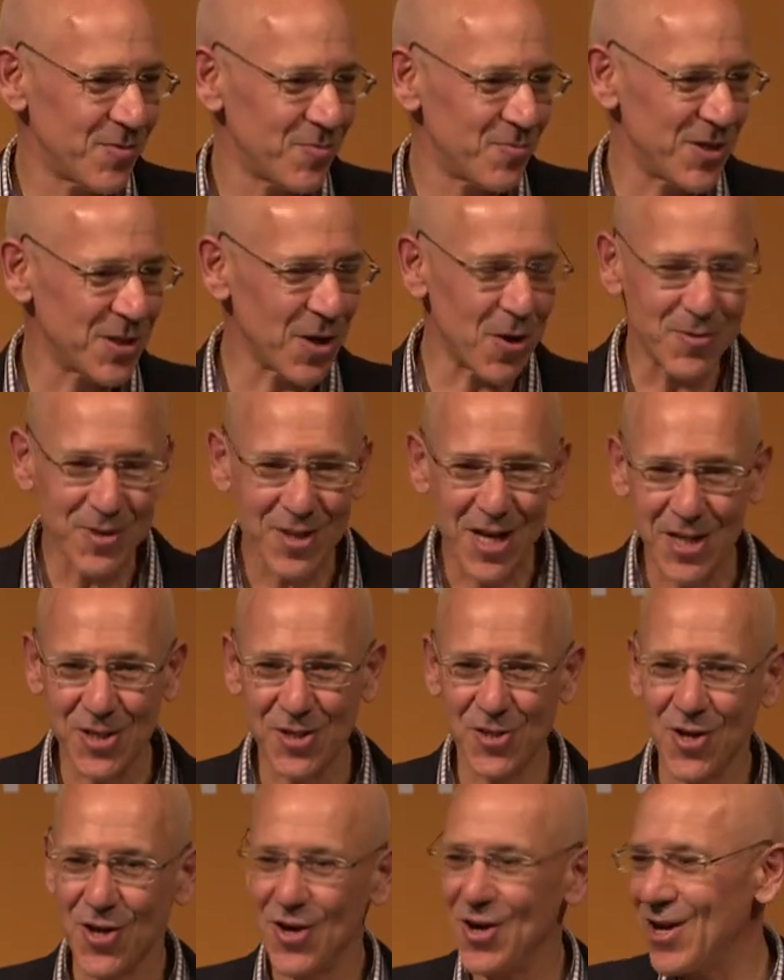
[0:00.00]
We don't tend
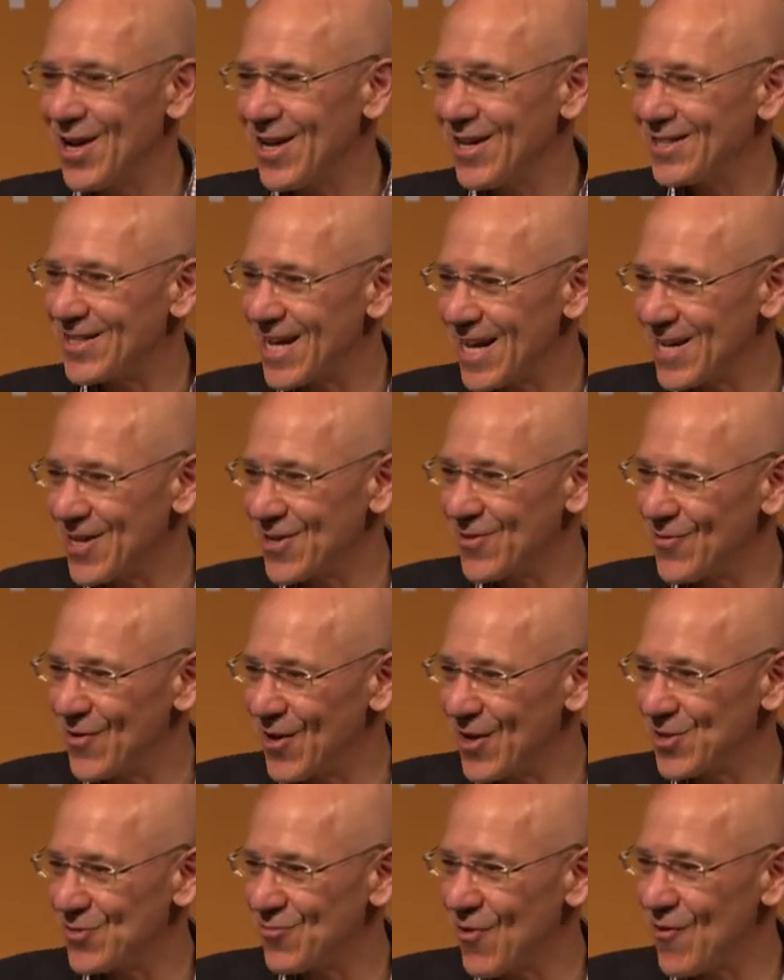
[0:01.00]
to take
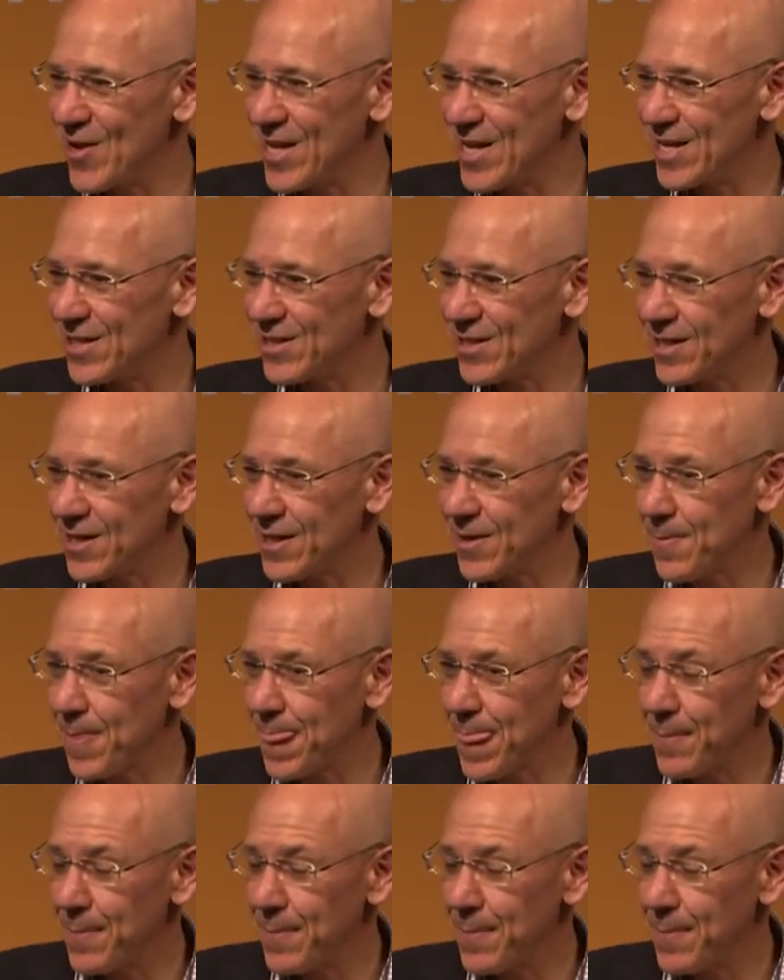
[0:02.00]
advice very easily.